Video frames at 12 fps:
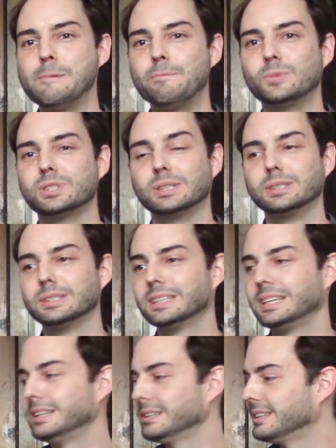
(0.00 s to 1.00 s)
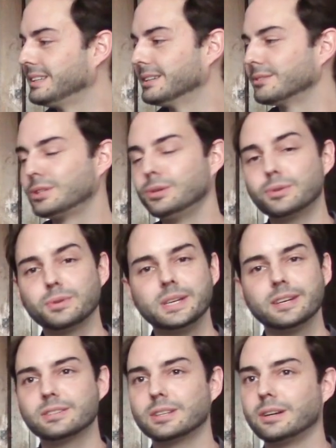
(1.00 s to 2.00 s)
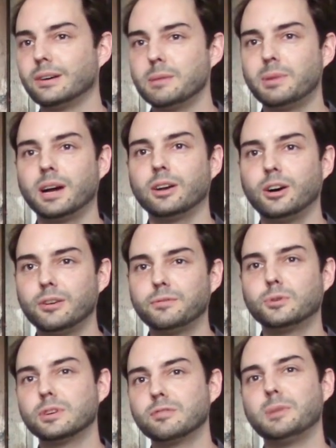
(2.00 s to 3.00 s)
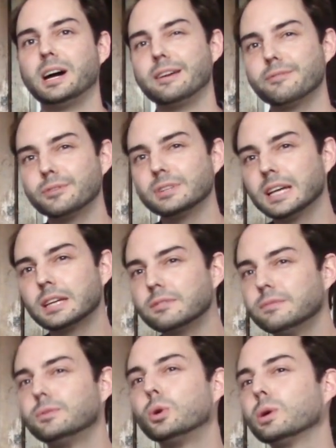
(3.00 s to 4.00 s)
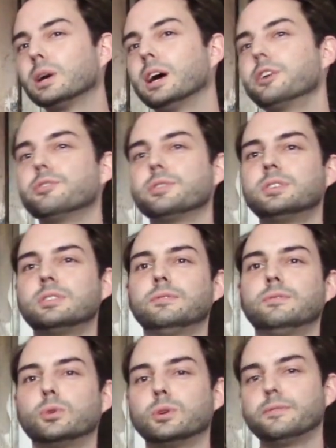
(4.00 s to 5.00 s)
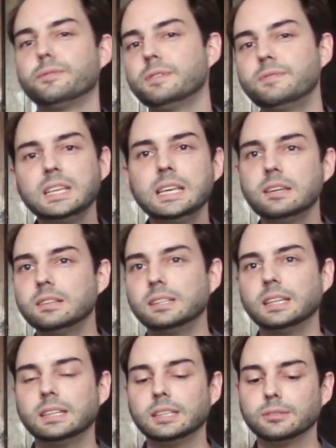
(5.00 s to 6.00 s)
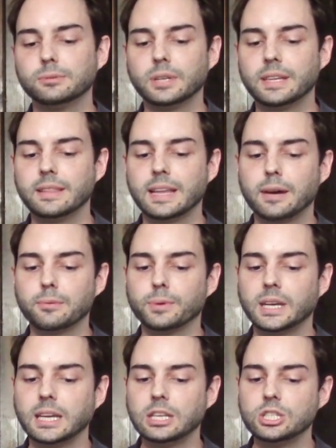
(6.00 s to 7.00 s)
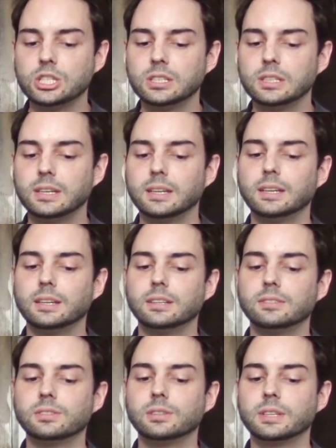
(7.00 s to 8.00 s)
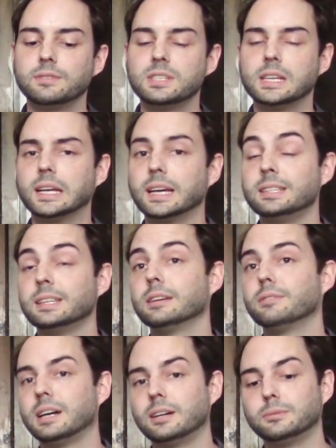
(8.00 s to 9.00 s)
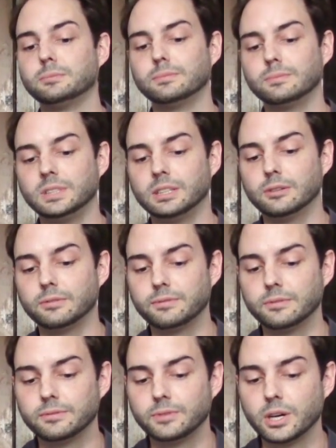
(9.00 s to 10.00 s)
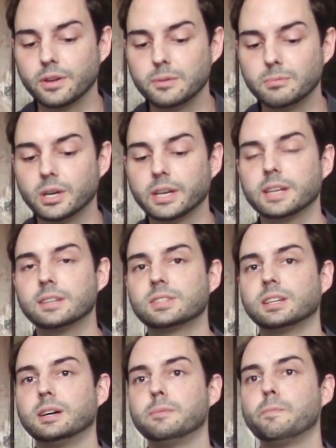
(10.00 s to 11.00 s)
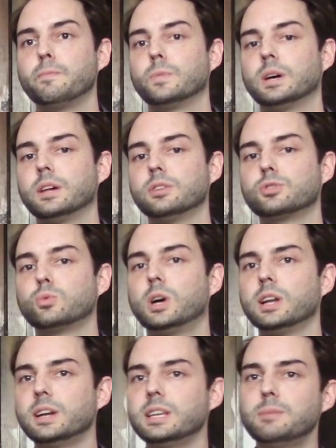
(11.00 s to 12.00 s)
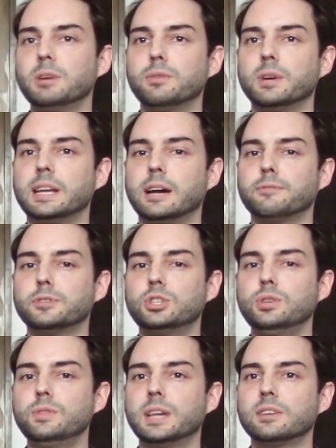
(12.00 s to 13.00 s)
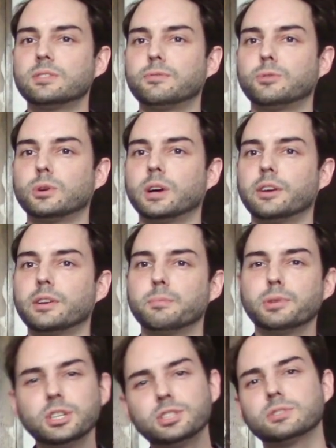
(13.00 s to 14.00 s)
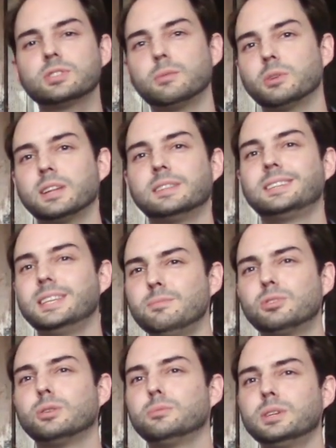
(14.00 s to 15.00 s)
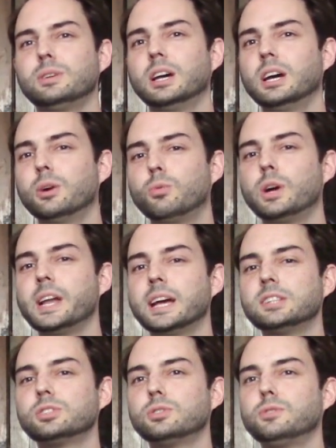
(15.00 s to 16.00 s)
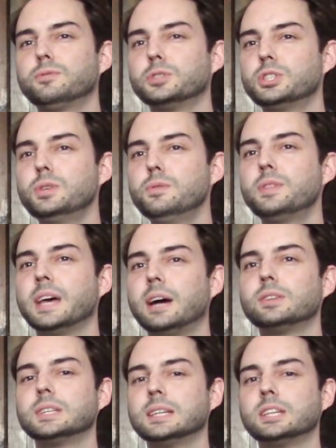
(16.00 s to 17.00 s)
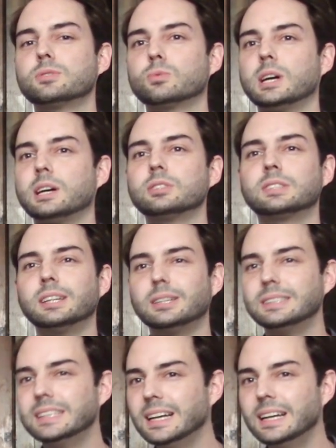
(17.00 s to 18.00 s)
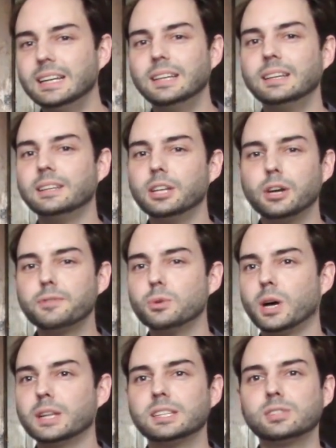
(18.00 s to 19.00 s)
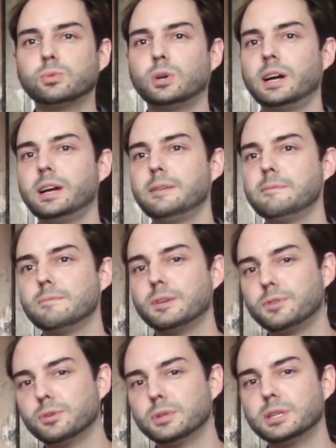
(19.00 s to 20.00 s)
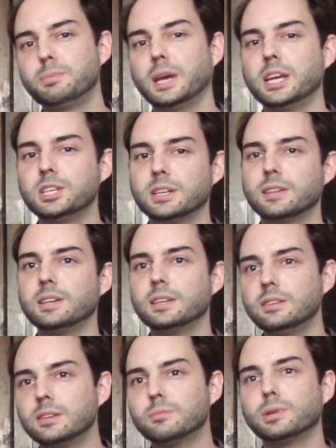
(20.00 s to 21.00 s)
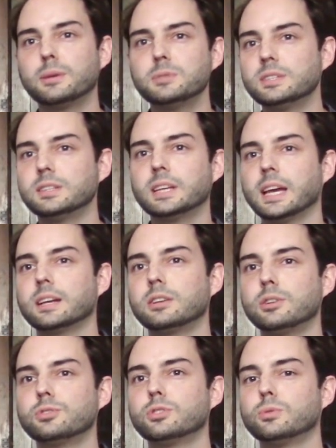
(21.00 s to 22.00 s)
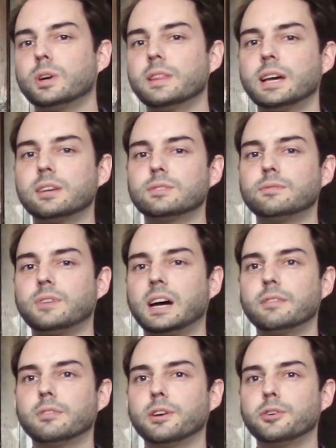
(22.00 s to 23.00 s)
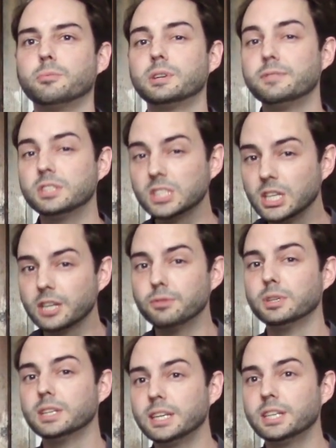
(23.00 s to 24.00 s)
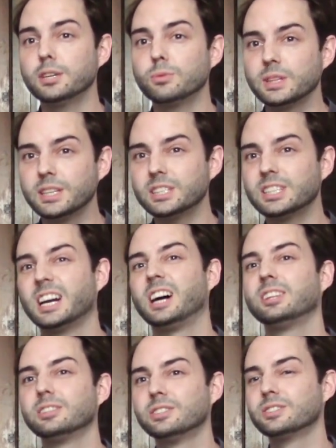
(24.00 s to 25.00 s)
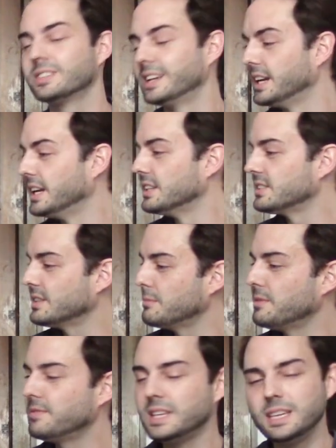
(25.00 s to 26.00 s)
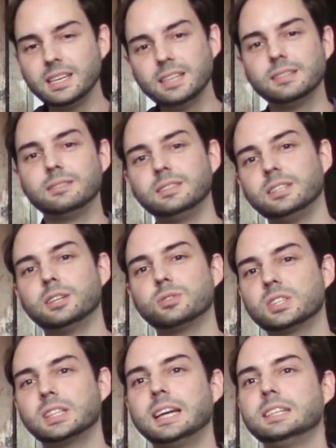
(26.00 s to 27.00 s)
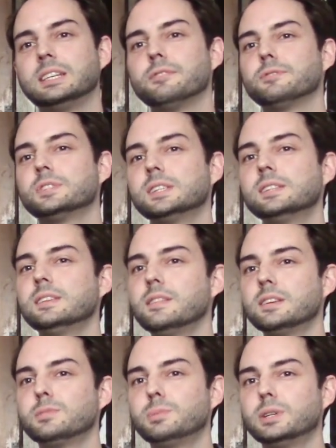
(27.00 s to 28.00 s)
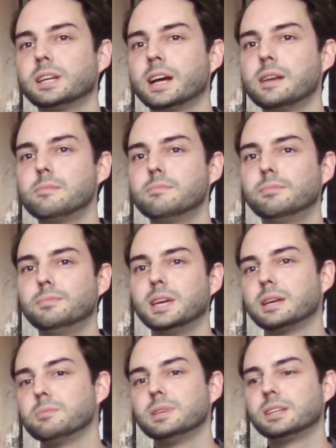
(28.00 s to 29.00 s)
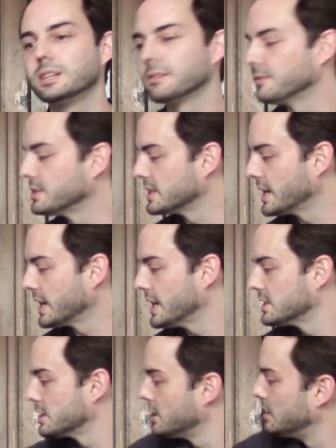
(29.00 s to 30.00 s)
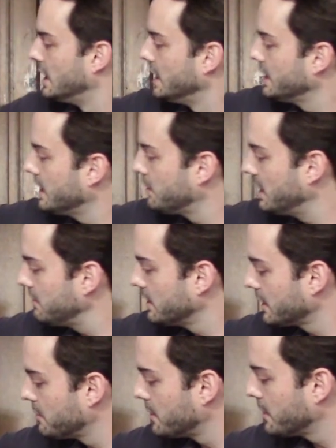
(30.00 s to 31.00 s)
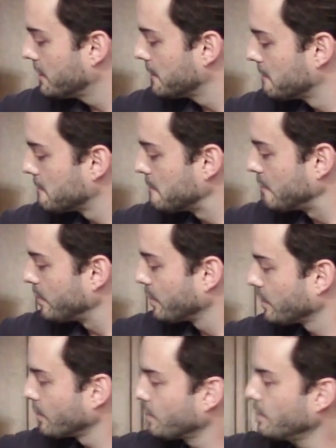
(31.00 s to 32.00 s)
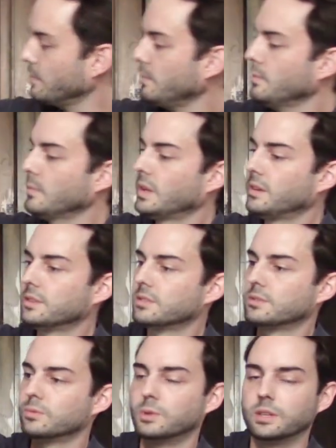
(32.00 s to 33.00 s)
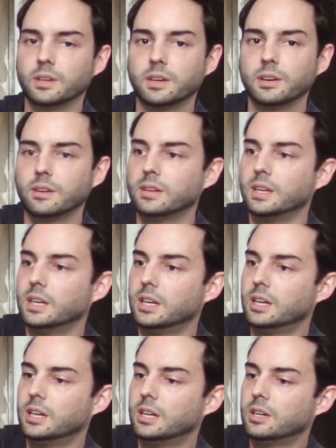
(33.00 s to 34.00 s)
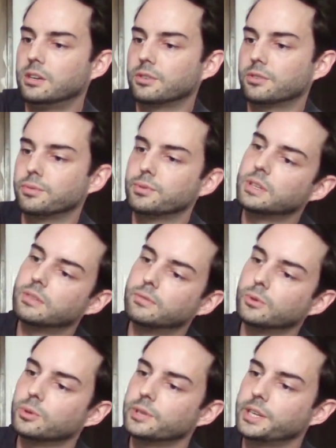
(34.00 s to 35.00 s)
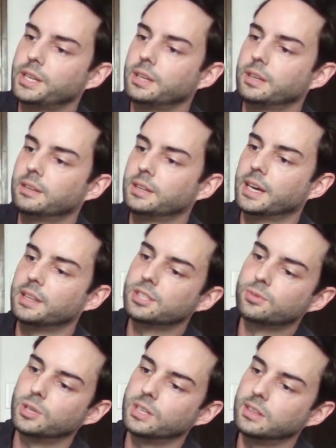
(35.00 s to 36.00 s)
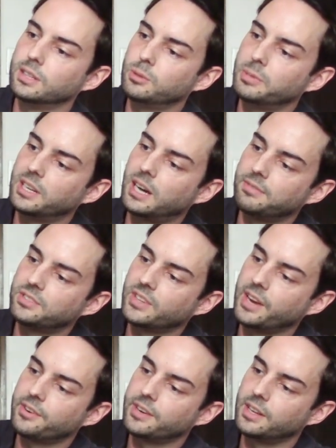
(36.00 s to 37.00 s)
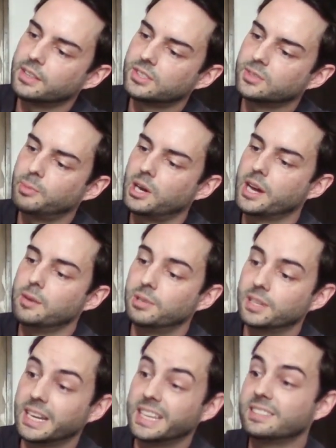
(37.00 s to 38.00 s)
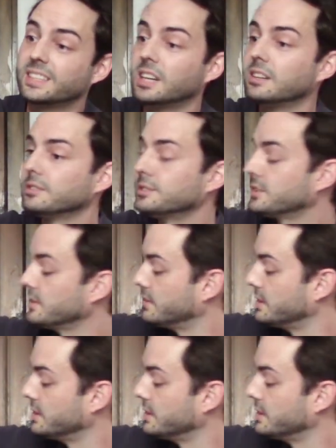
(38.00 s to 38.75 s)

Certainly, you know, 2-3 years ago, I bought all 4 of mine for like $400 to $450, right in that range. So it gives you an idea of how, you know, far the market has come. There's one on eBay right now for $2,400. I'm pretty sure someone on the team told me one had sold for $2,000 as well. So, you know, if you want this one, if you're really patient, I think you can probably still get it closer to $1,500. But if it's looking really good with good colors, some of the, you know, slight differences in this book kind of make a big difference, I guess. So, yeah, we'll have a look at mine here. This is one here. Hulk 340. Yeah, this one a little bit off-centered on the spine, but nice colors.